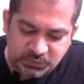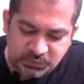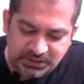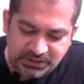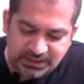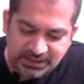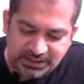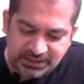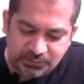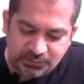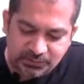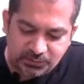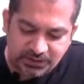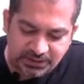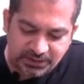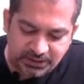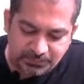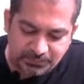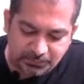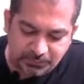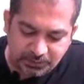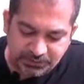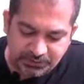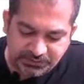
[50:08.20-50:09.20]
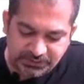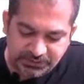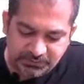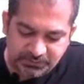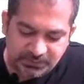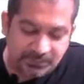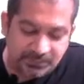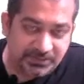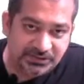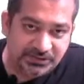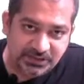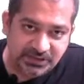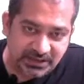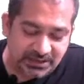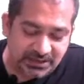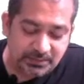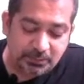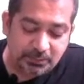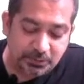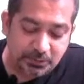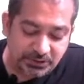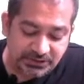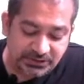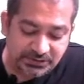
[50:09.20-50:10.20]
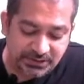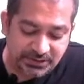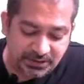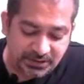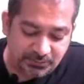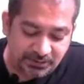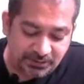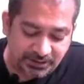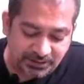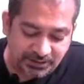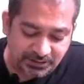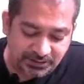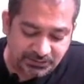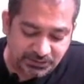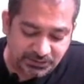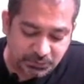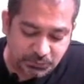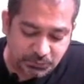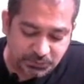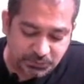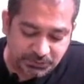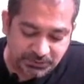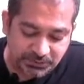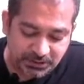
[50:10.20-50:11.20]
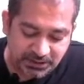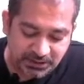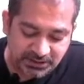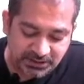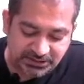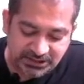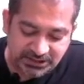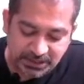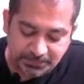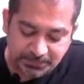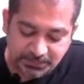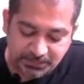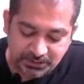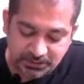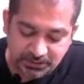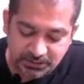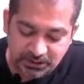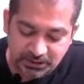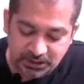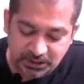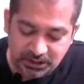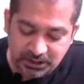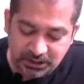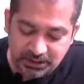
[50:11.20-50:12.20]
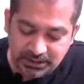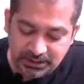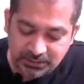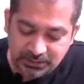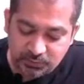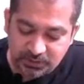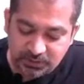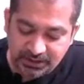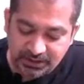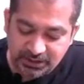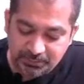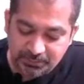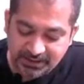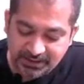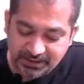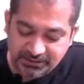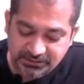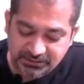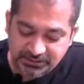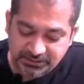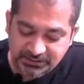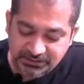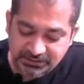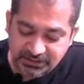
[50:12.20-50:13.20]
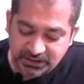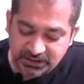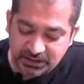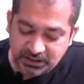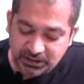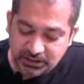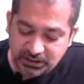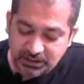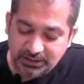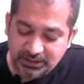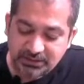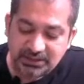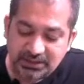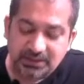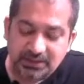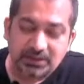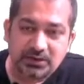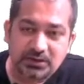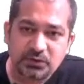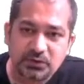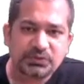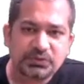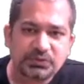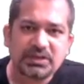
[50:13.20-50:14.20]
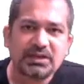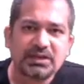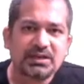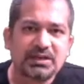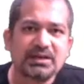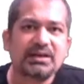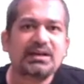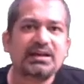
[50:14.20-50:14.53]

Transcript: What are regulatory policies? We'll be studying about these regulatory institutions in the next chapter. Regulatory practices, you see, in